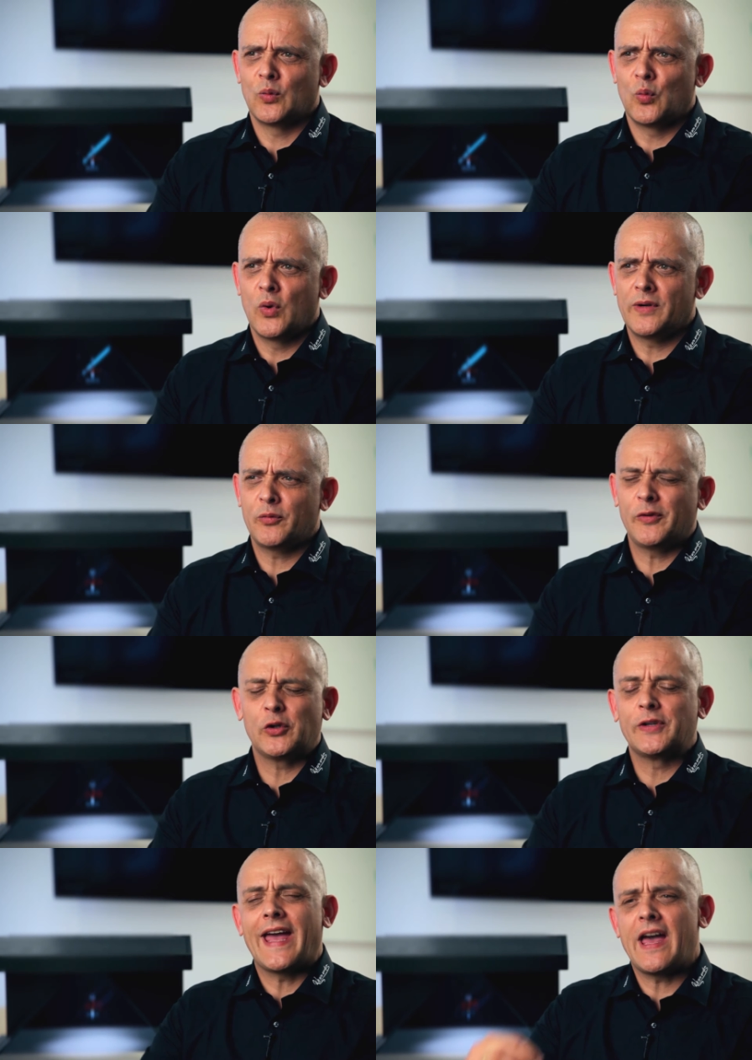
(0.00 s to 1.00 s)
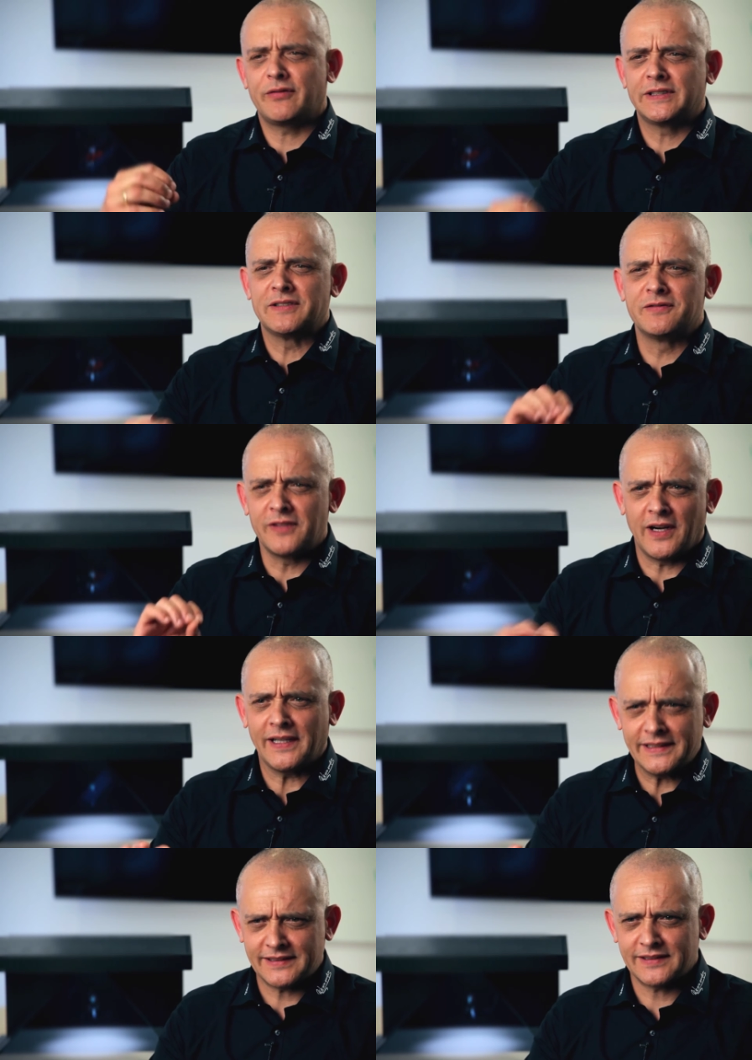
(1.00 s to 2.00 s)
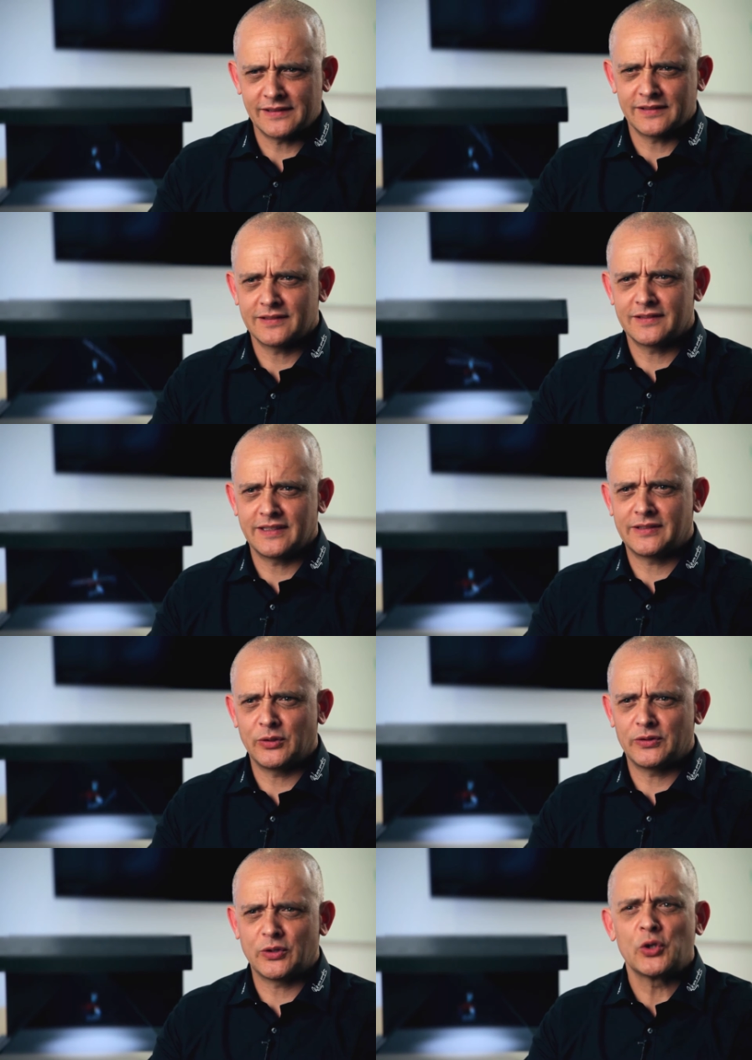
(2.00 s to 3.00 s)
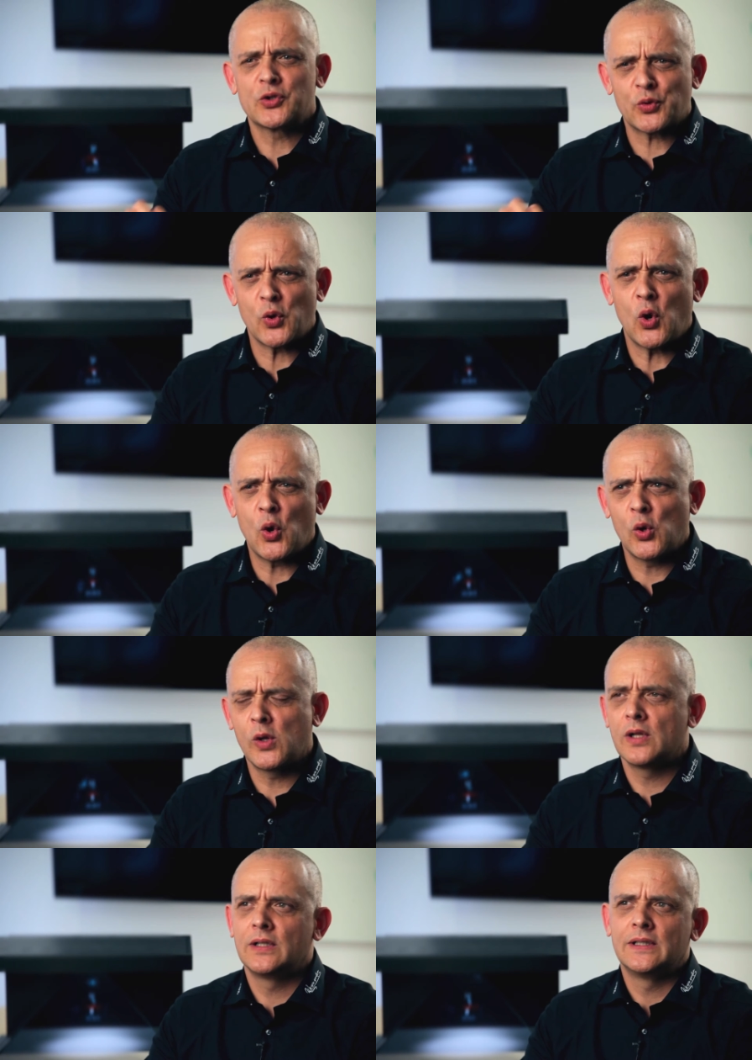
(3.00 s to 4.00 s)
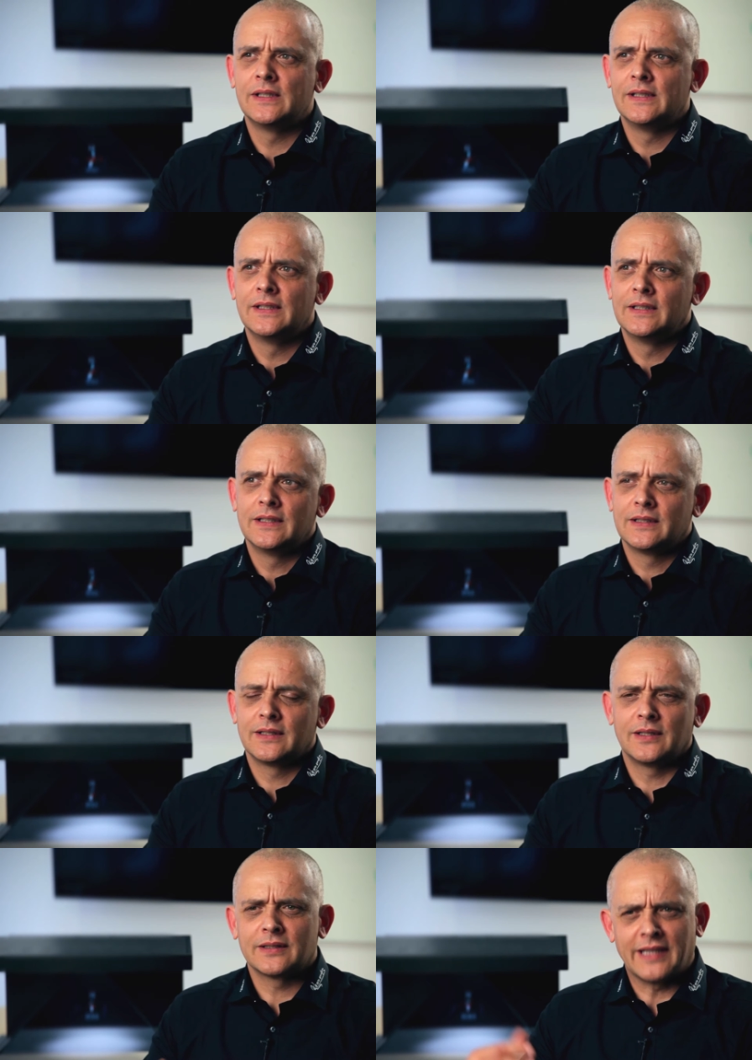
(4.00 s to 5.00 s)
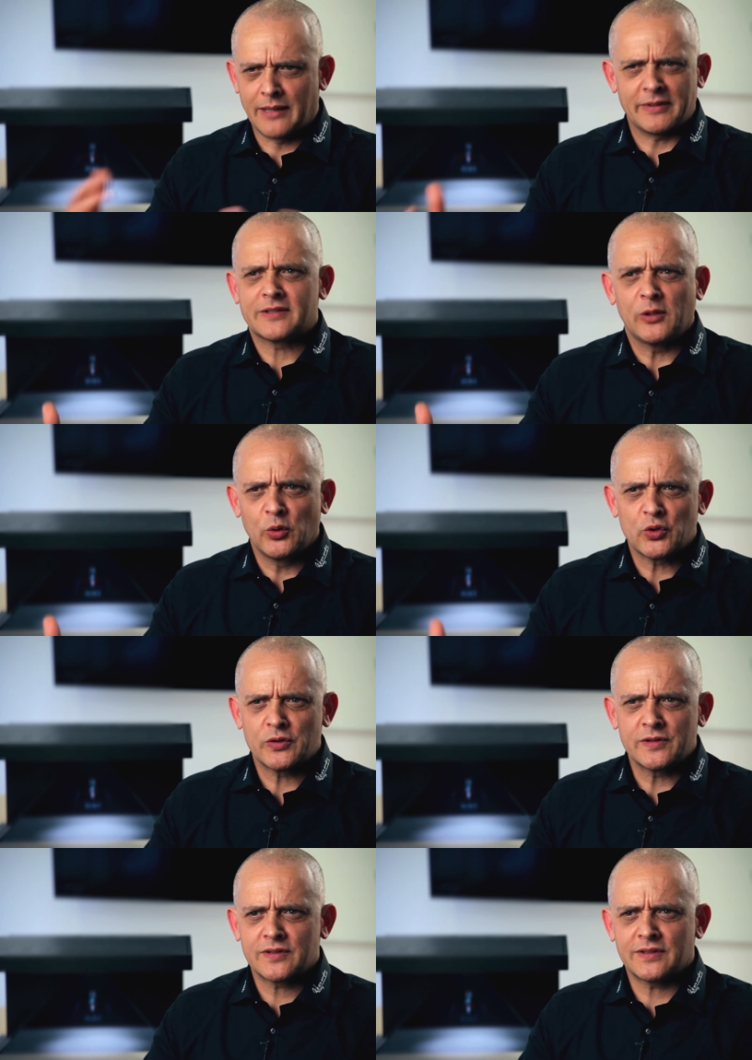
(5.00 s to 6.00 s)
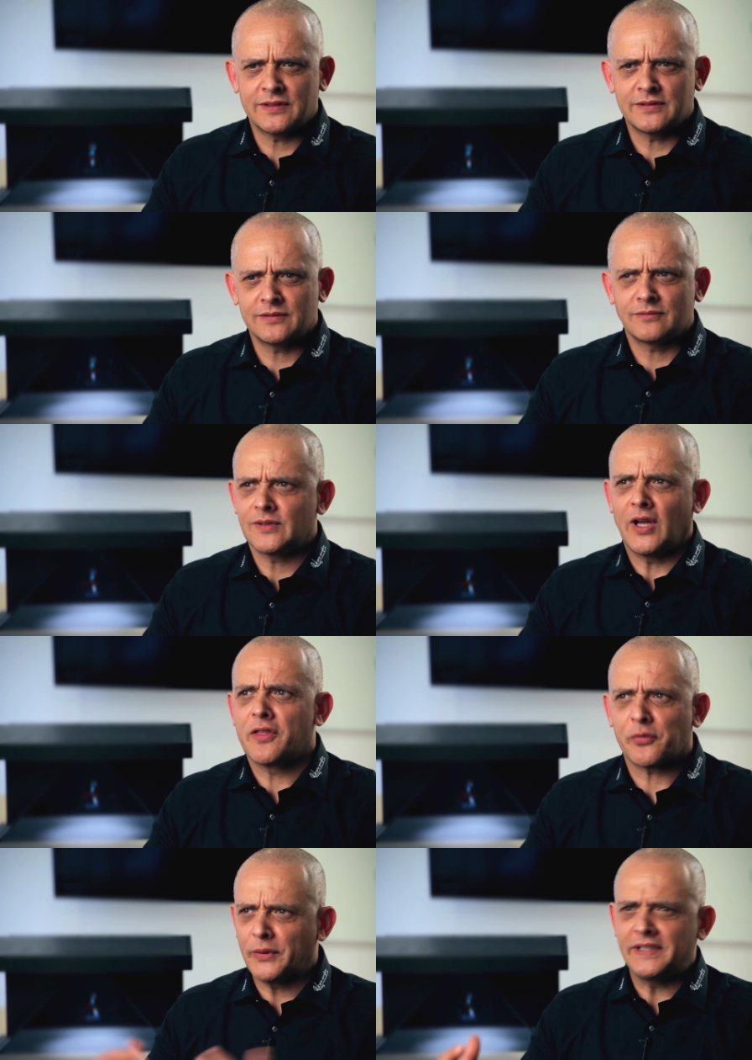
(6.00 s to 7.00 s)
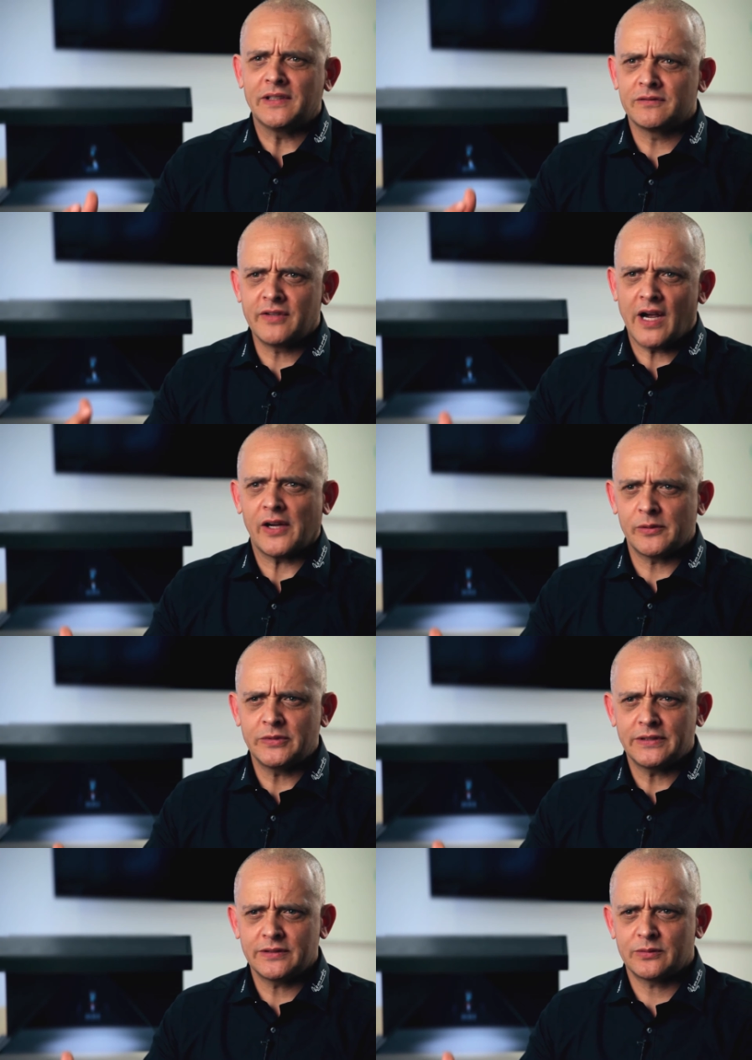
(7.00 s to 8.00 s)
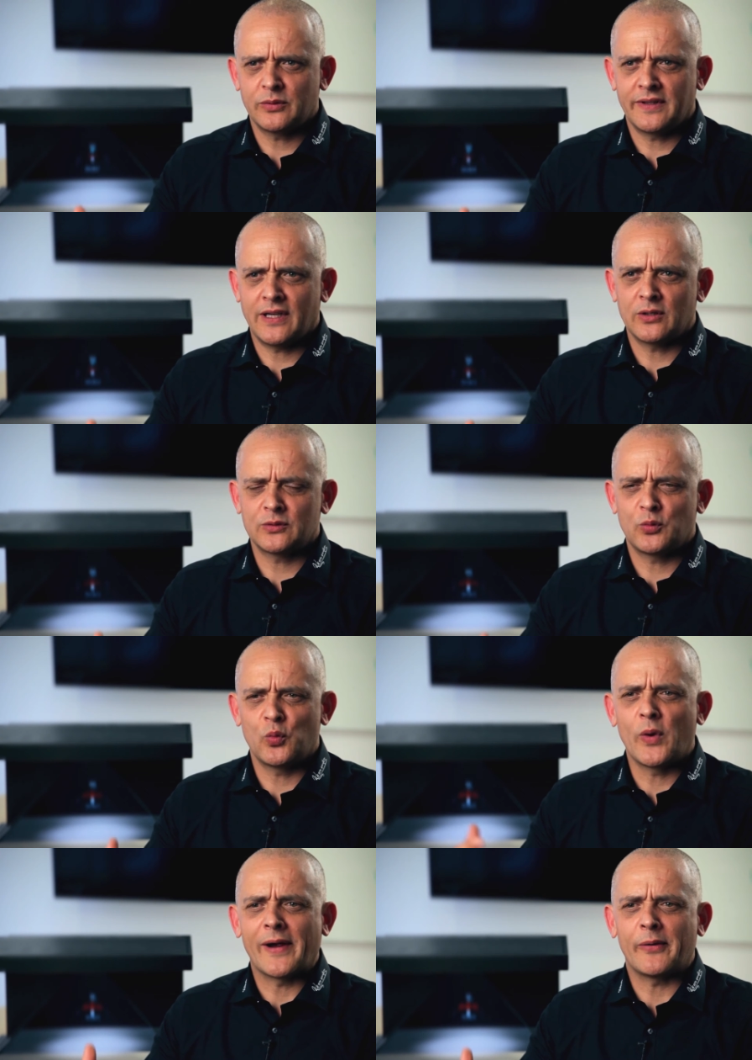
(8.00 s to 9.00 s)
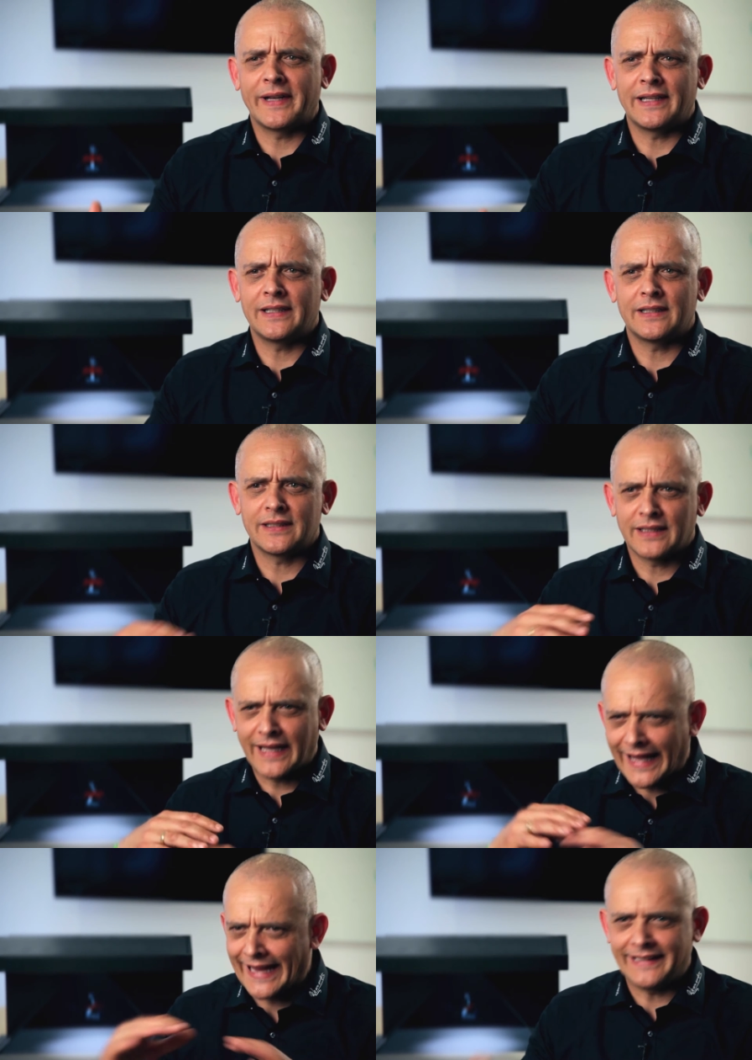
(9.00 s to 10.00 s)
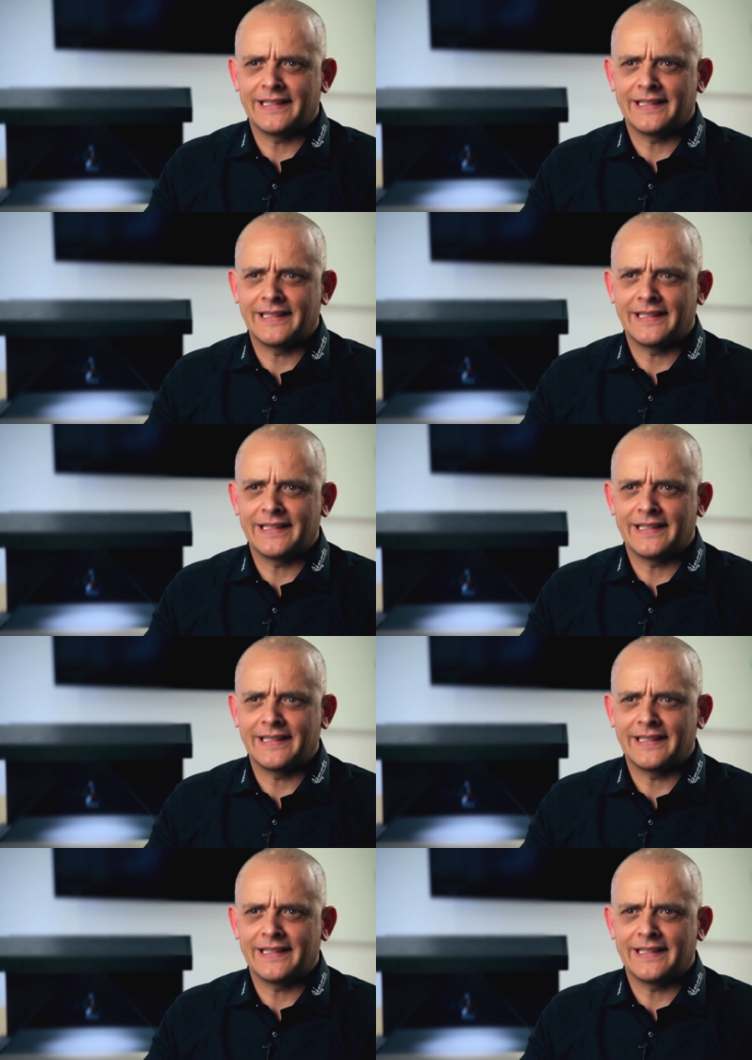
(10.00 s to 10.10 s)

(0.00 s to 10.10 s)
we could have a device that could control gaming solutions in a 3D environment without wearing any